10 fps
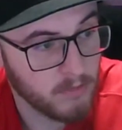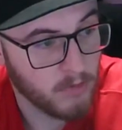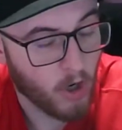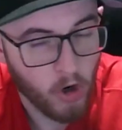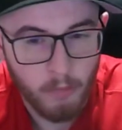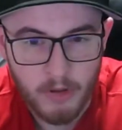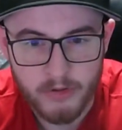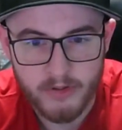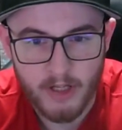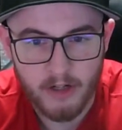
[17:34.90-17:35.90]

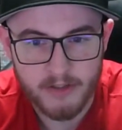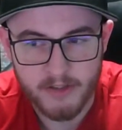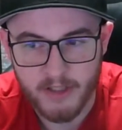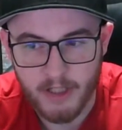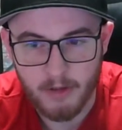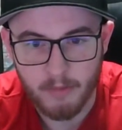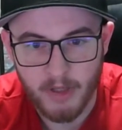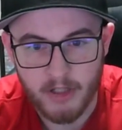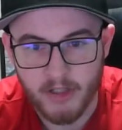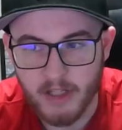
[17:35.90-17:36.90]
almost there as a team
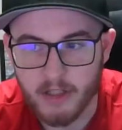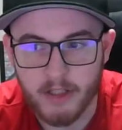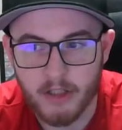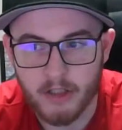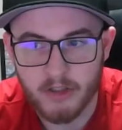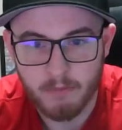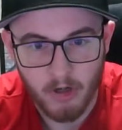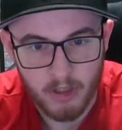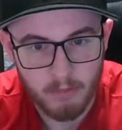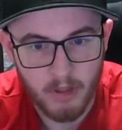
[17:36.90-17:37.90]
and you're getting your
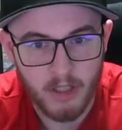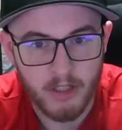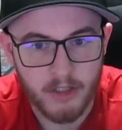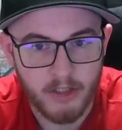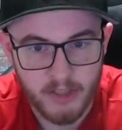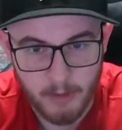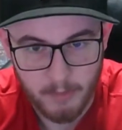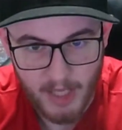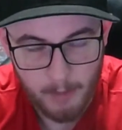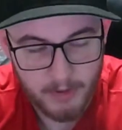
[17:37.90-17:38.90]
spark plug, your team
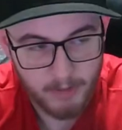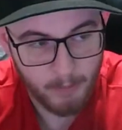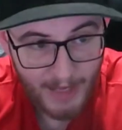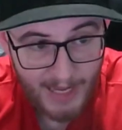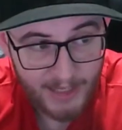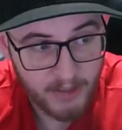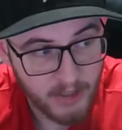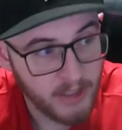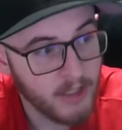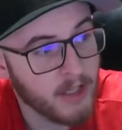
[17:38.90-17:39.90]
captain back,
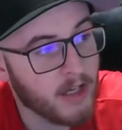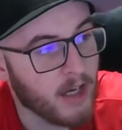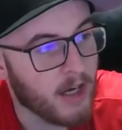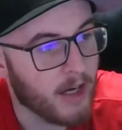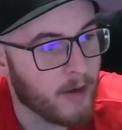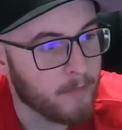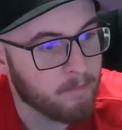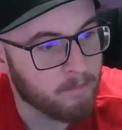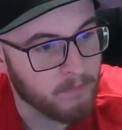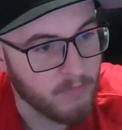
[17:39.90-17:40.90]

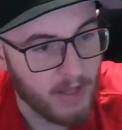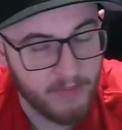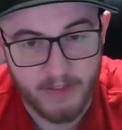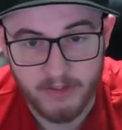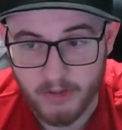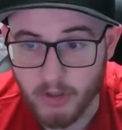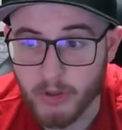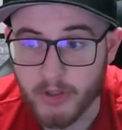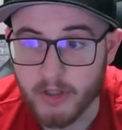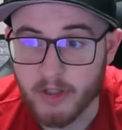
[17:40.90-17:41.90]
I think is
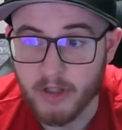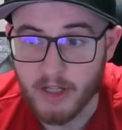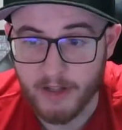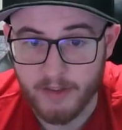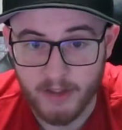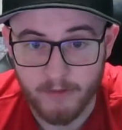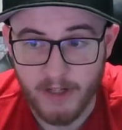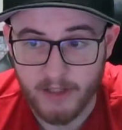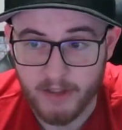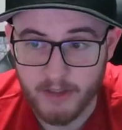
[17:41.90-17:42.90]
good. And I think the
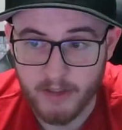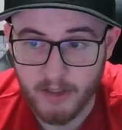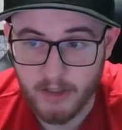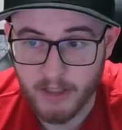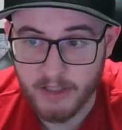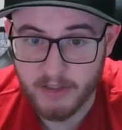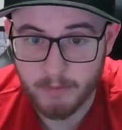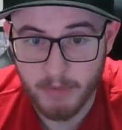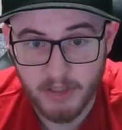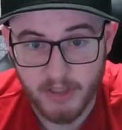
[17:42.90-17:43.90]
fact that there is
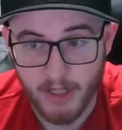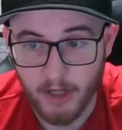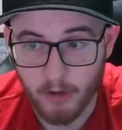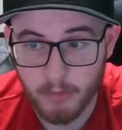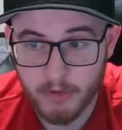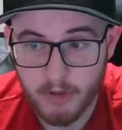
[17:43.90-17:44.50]
pitching help